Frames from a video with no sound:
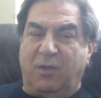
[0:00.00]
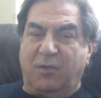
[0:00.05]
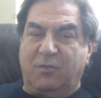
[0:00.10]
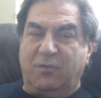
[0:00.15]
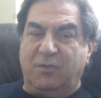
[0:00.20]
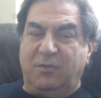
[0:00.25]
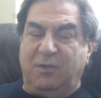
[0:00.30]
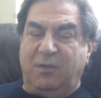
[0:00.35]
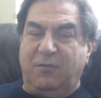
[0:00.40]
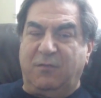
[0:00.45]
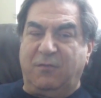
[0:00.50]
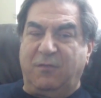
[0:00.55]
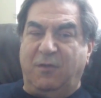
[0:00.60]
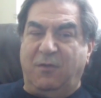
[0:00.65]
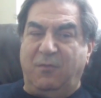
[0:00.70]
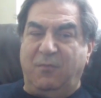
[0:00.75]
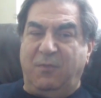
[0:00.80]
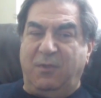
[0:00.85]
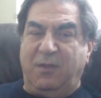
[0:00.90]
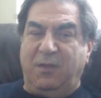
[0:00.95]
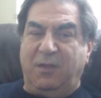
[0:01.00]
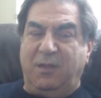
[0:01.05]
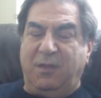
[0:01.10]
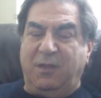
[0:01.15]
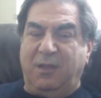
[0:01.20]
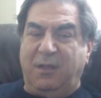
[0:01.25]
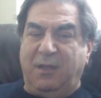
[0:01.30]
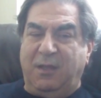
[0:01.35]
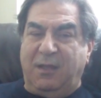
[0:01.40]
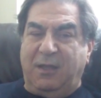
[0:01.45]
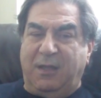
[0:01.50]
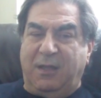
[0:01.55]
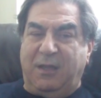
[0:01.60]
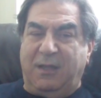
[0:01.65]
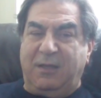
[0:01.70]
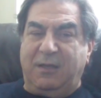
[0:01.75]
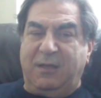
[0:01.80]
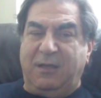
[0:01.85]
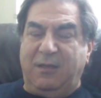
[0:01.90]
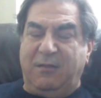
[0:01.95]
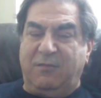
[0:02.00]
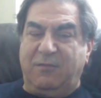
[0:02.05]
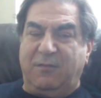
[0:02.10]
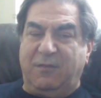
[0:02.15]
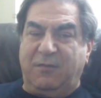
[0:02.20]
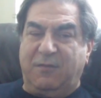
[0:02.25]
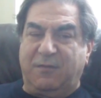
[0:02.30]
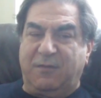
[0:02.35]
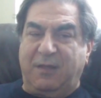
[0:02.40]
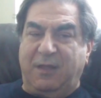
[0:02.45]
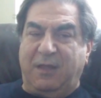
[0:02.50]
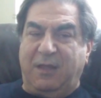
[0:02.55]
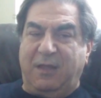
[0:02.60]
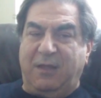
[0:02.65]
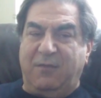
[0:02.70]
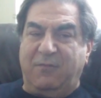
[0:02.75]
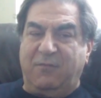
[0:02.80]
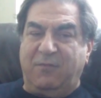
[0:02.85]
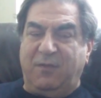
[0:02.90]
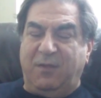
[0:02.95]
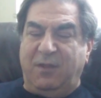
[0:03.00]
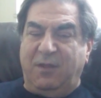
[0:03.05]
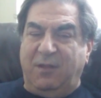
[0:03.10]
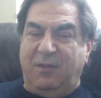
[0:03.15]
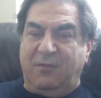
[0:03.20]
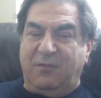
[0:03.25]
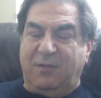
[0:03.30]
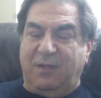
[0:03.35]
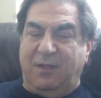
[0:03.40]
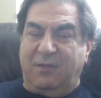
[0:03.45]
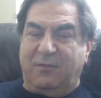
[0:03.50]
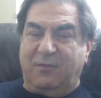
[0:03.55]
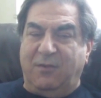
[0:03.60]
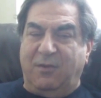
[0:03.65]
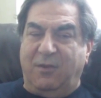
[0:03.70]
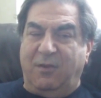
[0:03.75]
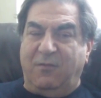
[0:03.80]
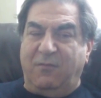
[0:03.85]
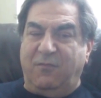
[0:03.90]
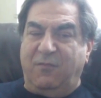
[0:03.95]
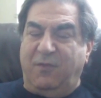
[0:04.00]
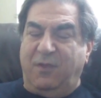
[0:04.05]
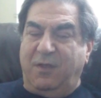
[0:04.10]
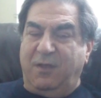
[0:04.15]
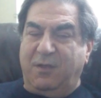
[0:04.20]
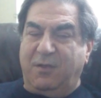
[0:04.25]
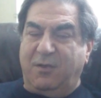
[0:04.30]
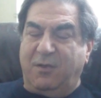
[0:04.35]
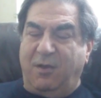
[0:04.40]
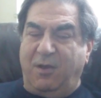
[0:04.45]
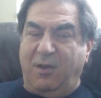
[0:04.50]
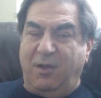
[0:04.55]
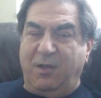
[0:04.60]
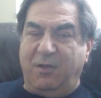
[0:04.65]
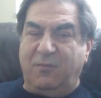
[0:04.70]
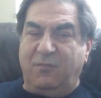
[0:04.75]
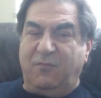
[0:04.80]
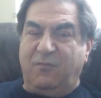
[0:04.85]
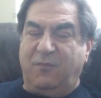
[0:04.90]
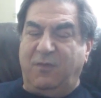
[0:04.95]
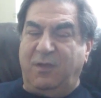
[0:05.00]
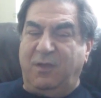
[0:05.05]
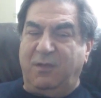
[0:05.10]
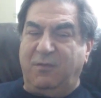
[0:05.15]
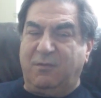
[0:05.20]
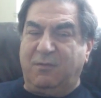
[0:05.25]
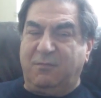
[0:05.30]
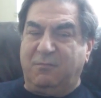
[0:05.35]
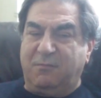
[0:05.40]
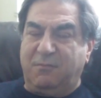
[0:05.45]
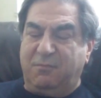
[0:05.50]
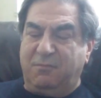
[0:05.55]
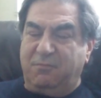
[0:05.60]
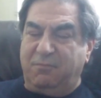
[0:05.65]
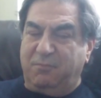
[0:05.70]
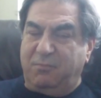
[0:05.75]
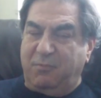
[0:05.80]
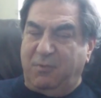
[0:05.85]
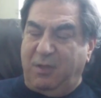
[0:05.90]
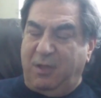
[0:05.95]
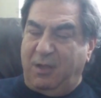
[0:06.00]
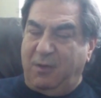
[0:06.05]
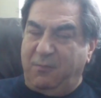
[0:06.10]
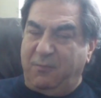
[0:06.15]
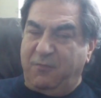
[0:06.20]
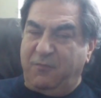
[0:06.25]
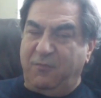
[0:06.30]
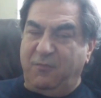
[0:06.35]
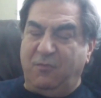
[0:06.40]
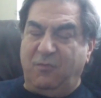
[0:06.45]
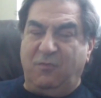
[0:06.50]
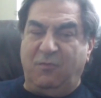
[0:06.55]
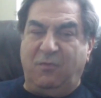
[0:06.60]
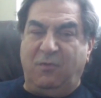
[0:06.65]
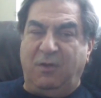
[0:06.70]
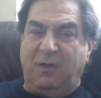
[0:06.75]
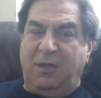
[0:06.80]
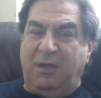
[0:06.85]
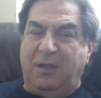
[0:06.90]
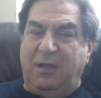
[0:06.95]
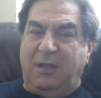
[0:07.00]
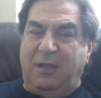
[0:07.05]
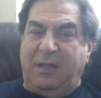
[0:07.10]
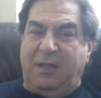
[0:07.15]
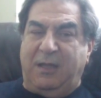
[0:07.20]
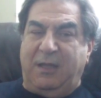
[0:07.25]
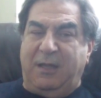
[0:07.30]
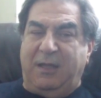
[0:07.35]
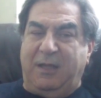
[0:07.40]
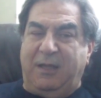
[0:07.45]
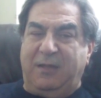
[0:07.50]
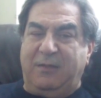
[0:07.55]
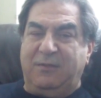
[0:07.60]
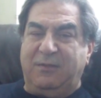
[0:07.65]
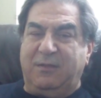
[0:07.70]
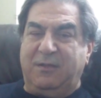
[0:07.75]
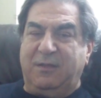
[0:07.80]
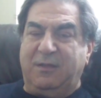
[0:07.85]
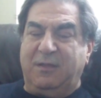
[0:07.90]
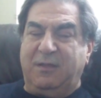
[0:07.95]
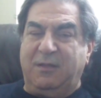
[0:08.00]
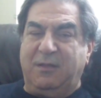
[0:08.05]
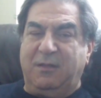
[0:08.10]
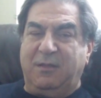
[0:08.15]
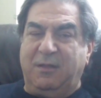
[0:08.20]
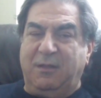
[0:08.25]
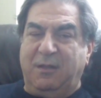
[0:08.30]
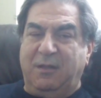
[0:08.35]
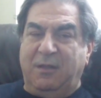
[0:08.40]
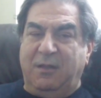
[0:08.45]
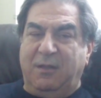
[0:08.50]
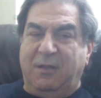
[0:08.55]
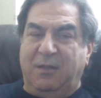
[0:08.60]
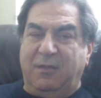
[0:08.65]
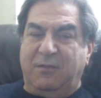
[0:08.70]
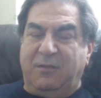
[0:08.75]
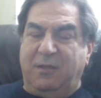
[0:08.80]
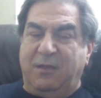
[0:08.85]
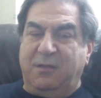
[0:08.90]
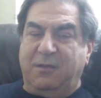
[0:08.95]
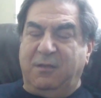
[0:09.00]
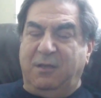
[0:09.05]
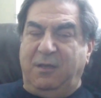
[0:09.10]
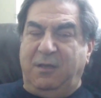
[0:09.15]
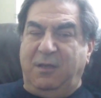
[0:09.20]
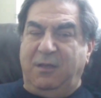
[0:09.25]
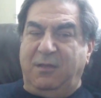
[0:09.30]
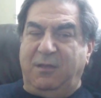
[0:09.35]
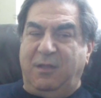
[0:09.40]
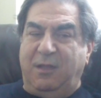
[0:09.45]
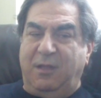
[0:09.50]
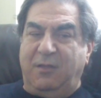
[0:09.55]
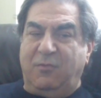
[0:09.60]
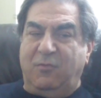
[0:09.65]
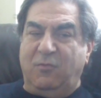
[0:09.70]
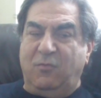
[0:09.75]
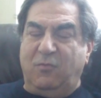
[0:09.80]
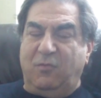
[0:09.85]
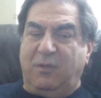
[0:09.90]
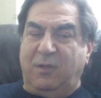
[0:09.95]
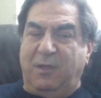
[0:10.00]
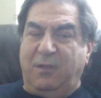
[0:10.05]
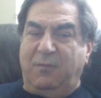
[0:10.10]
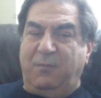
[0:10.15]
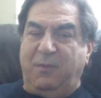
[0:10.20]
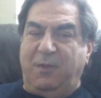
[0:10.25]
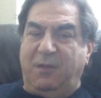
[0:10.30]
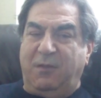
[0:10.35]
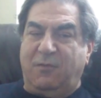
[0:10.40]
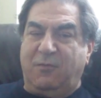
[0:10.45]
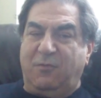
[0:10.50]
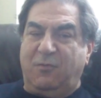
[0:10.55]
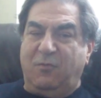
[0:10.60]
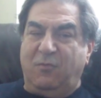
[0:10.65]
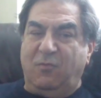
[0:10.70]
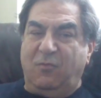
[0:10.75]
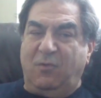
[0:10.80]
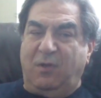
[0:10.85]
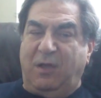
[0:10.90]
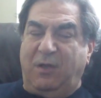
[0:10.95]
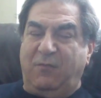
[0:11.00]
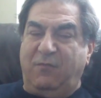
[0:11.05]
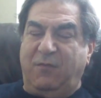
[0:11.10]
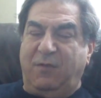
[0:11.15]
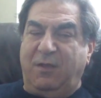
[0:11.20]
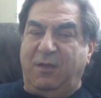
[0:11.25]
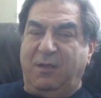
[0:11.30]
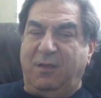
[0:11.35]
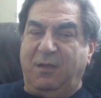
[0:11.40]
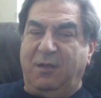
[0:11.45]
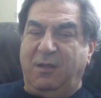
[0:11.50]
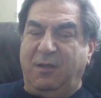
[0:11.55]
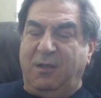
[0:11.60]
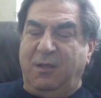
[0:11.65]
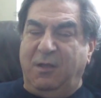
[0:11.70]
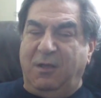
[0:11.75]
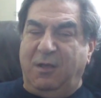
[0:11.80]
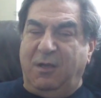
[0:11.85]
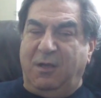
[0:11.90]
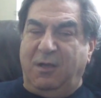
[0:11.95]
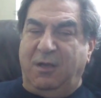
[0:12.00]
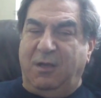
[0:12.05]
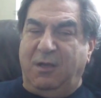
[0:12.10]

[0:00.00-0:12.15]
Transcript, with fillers: Nizami and his staff that are very kind, very helpful, and uh, they really they do their best to have a uh,